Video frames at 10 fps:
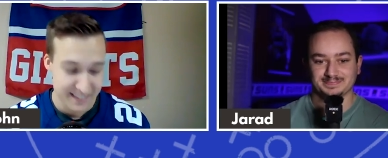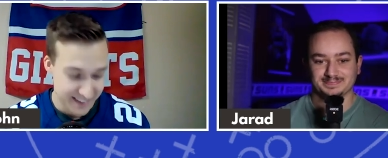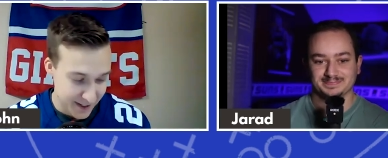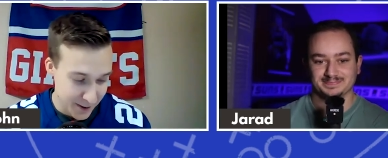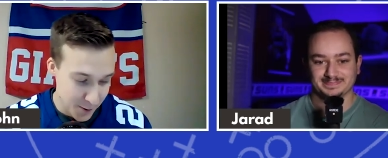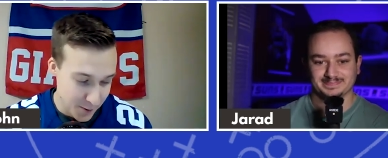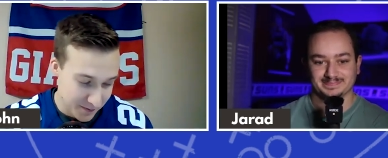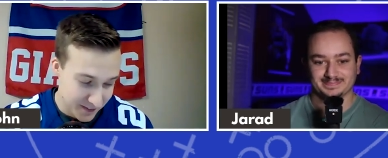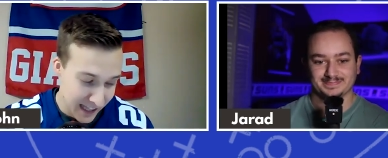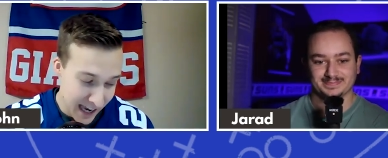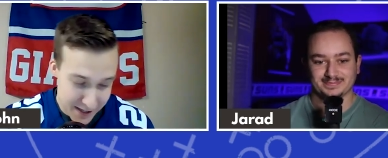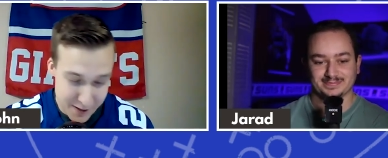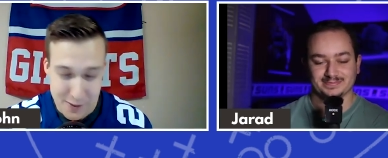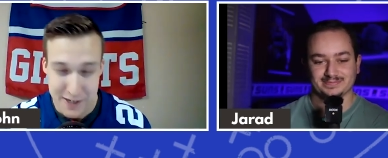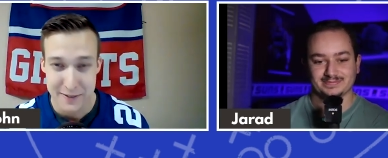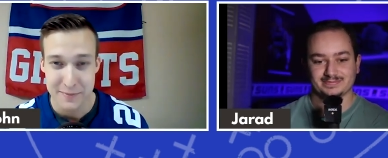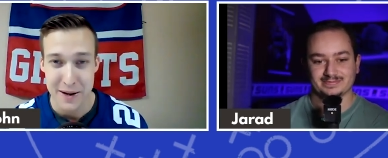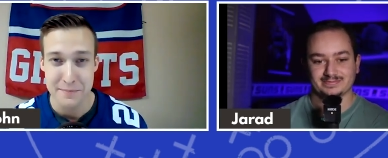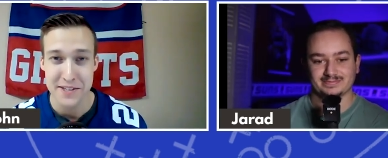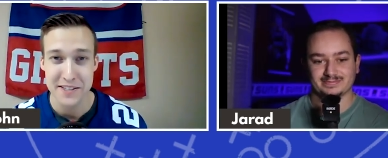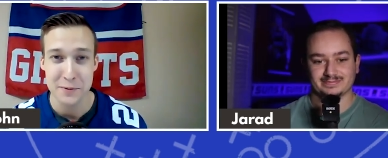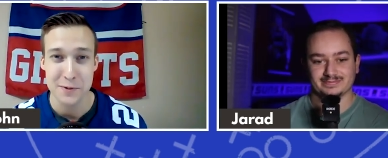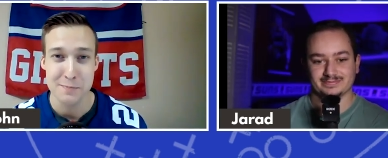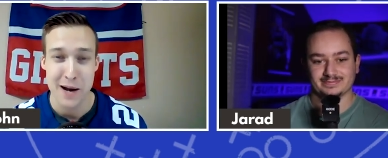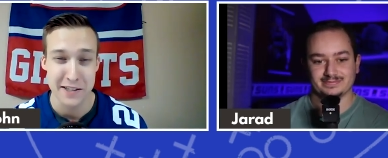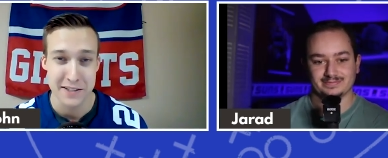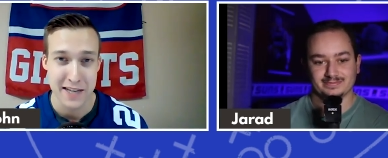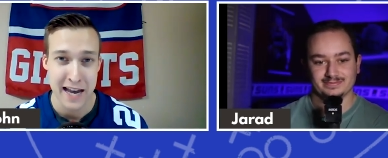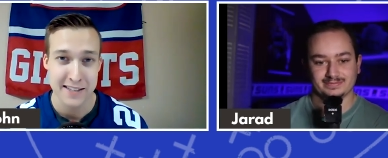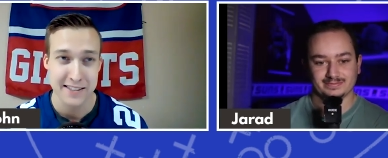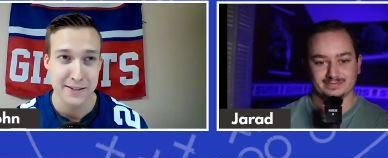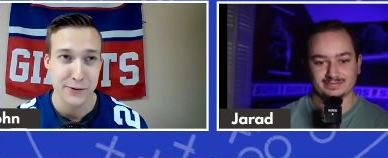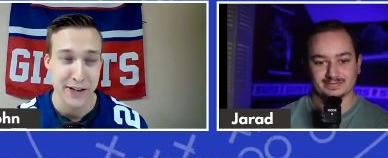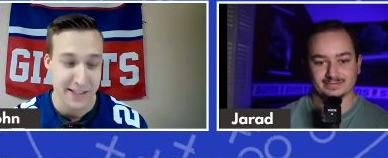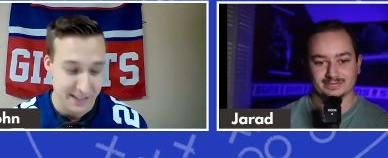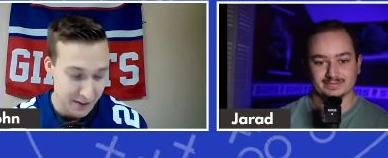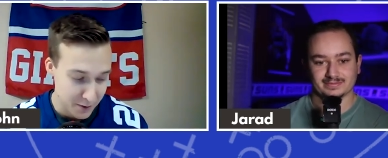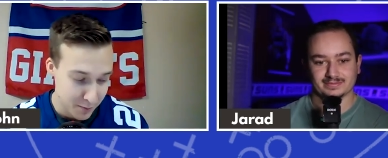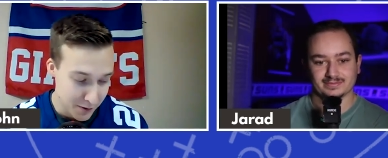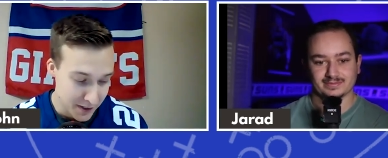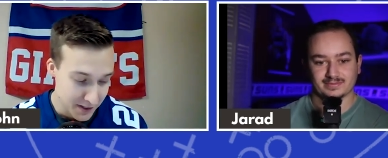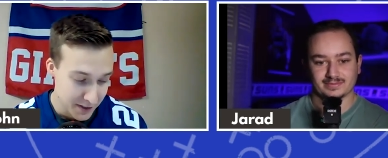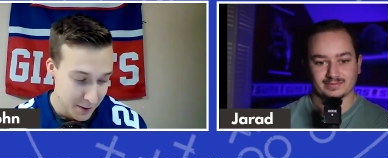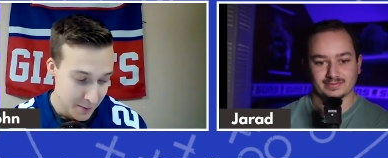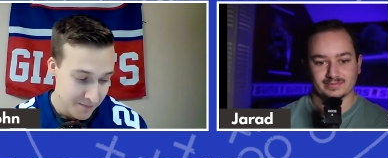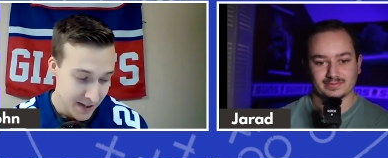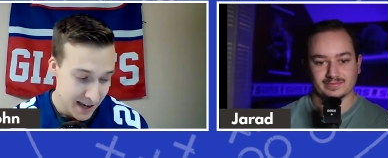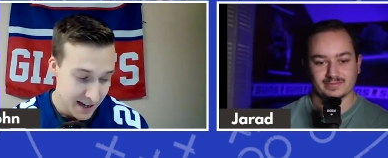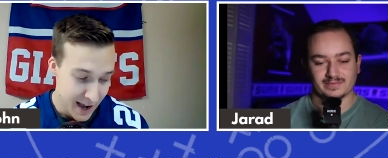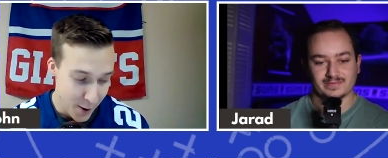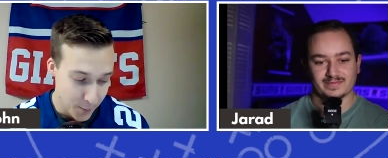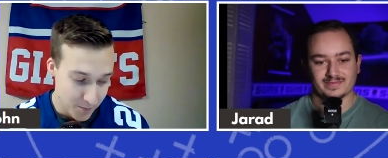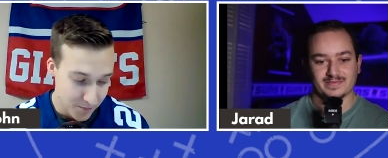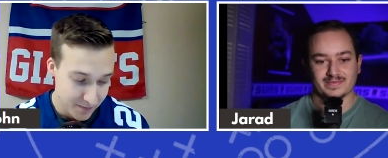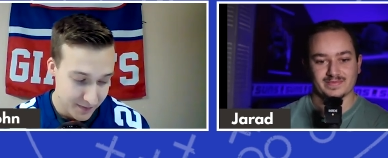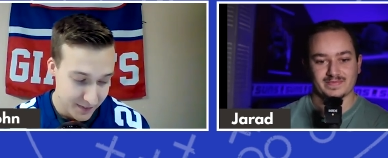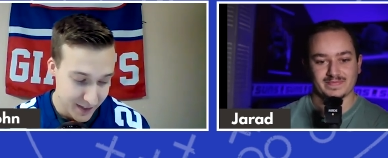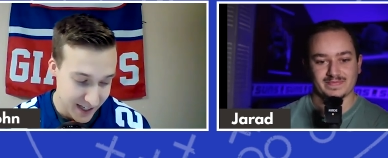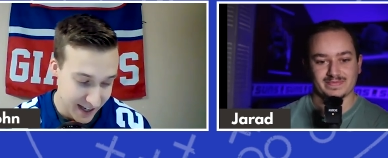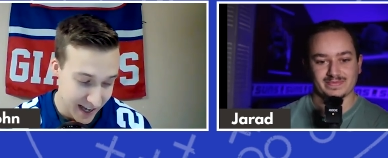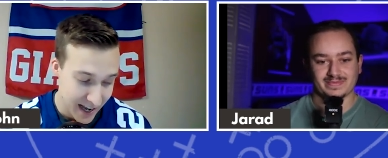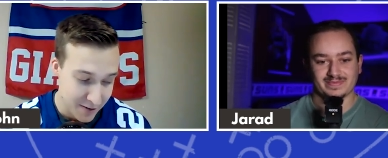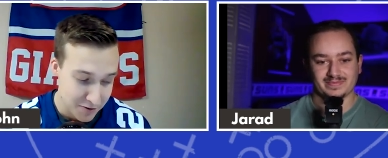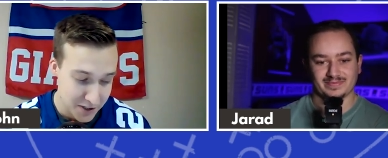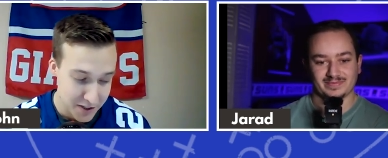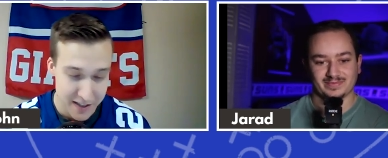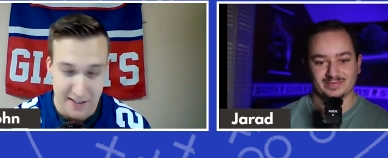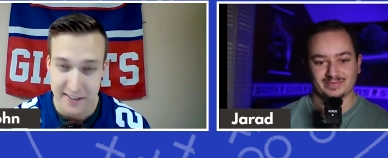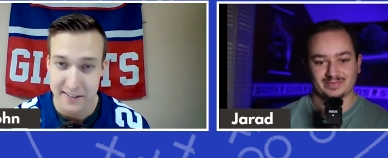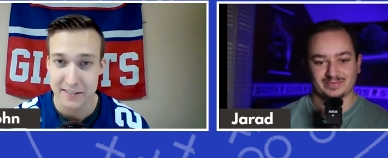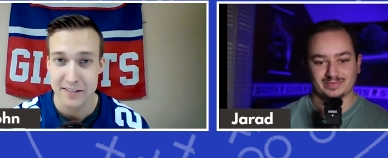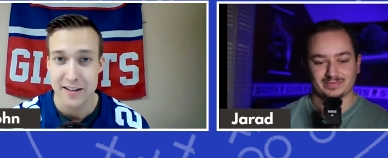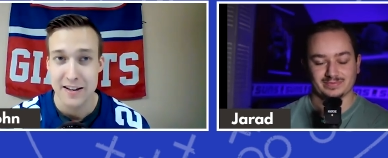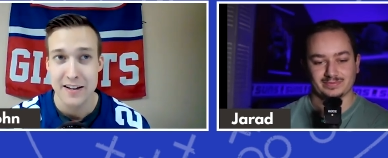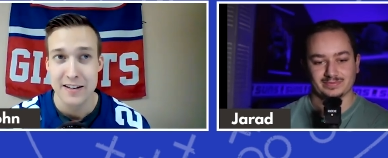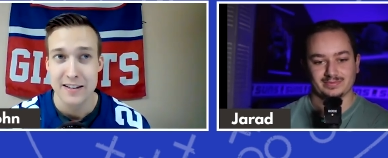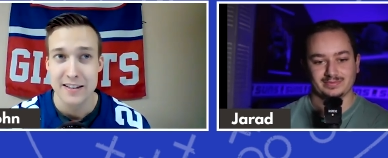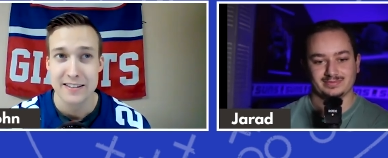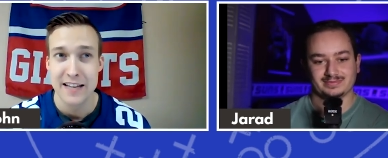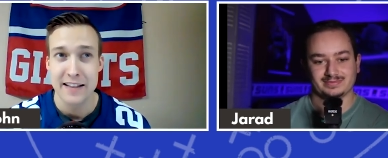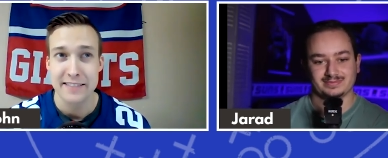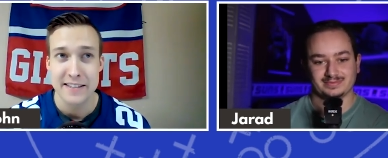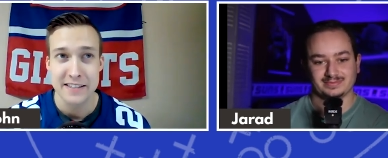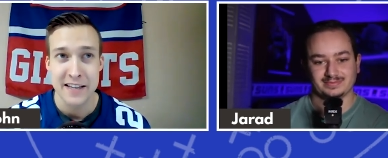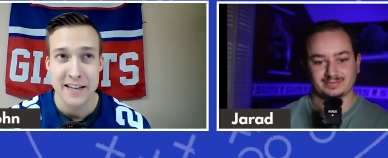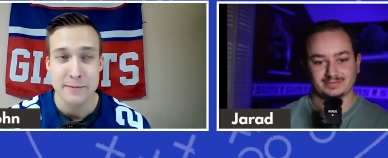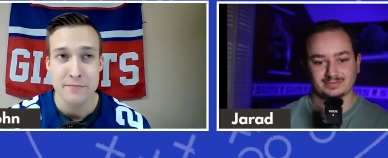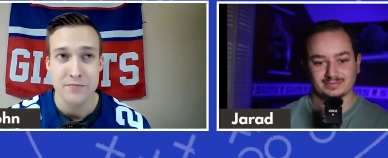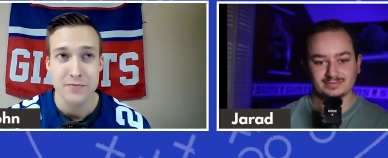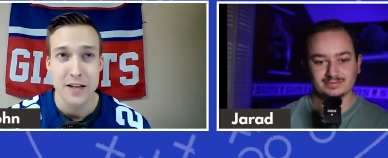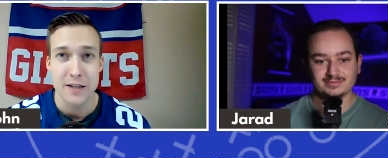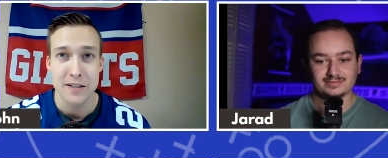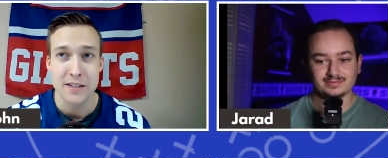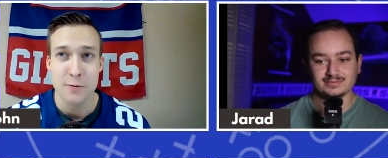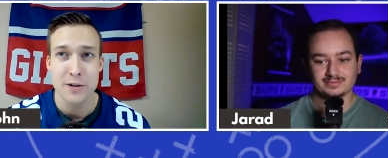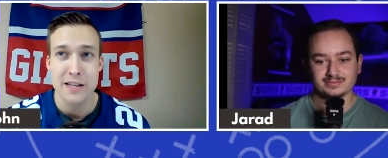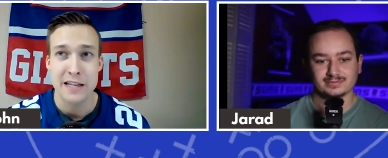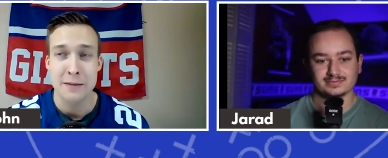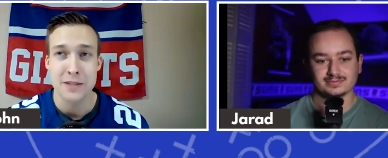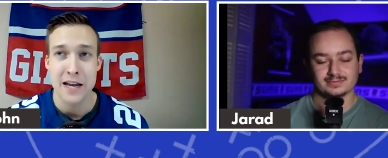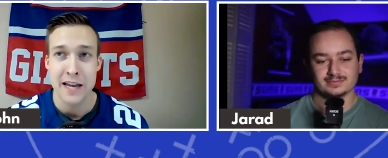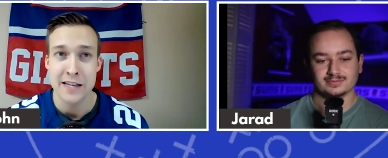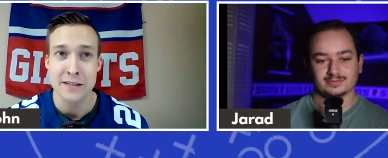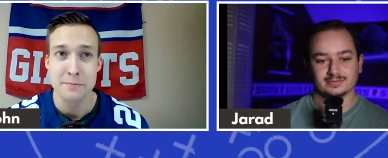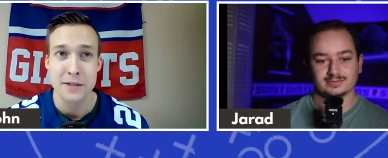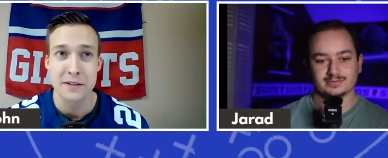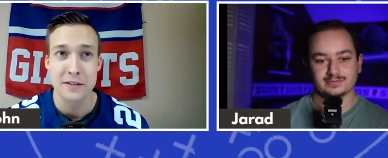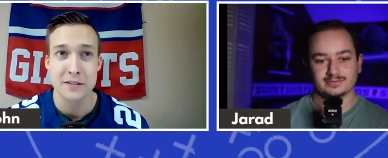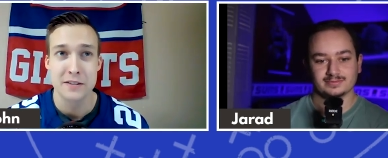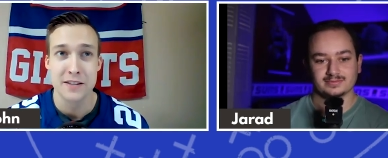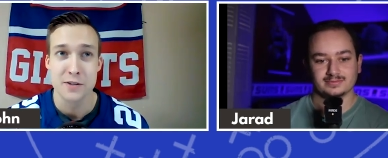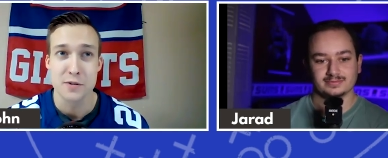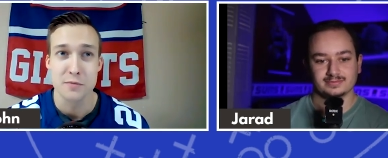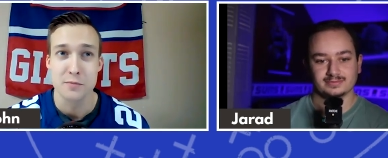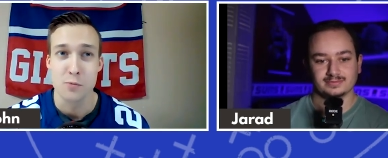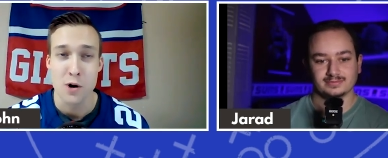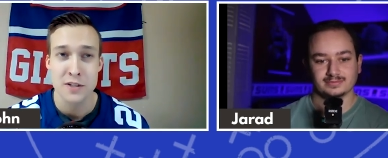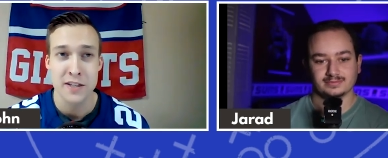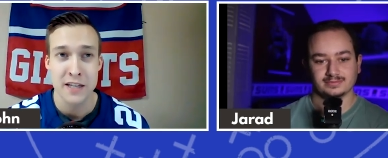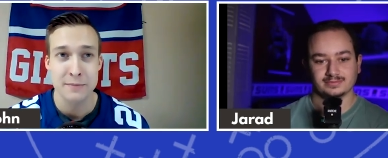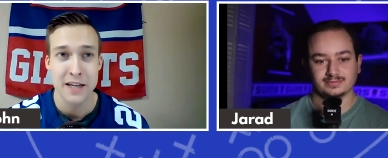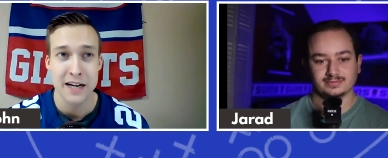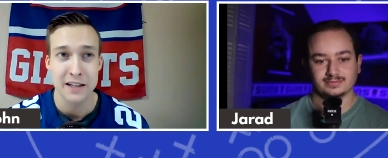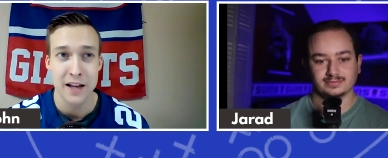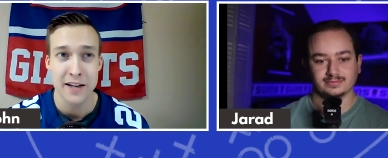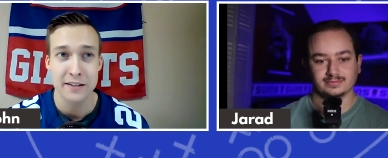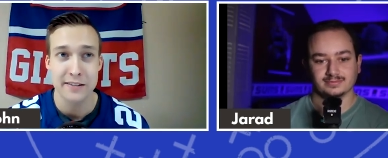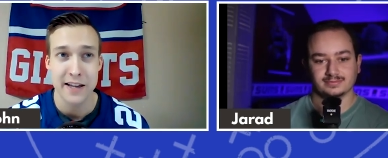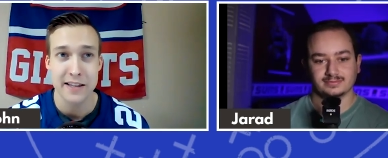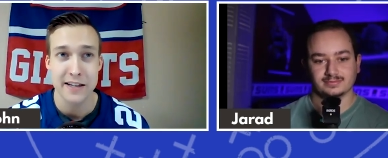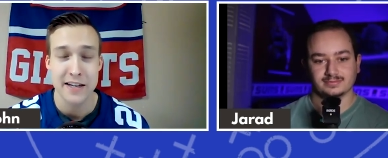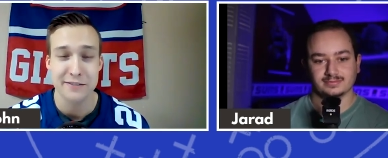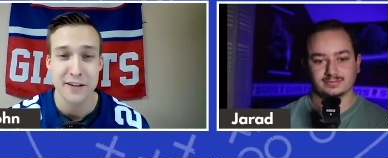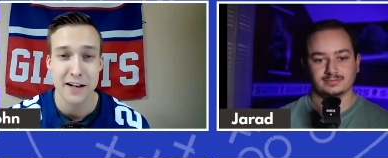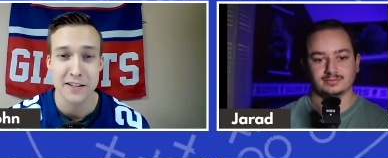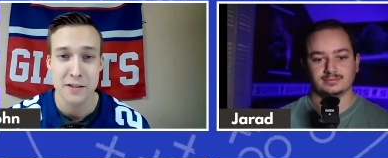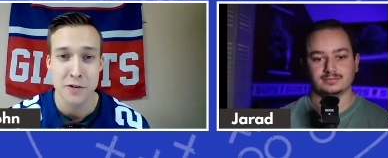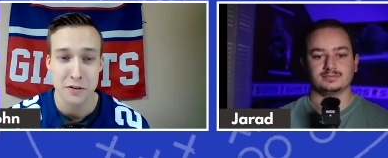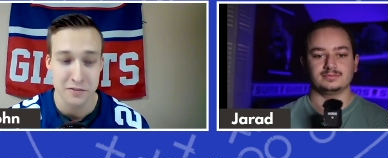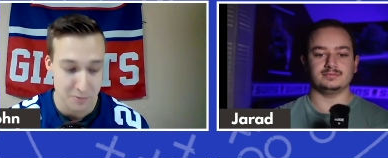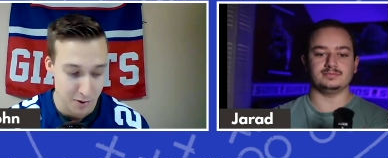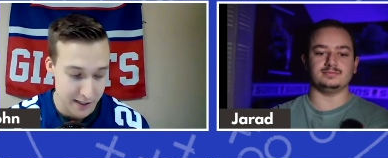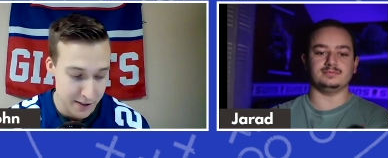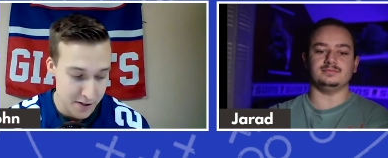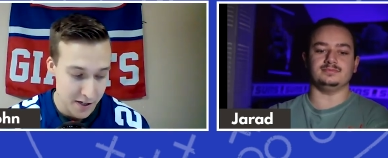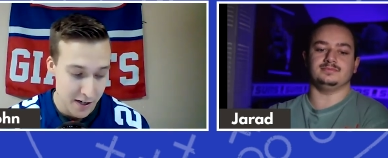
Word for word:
Speaker 1: So last week, my must-sit was Myles Gaskin, only had 6 points. Now, I really think that this game, it's not one of the games I hate because there's one team that I like, I think has fantasy-relevant players.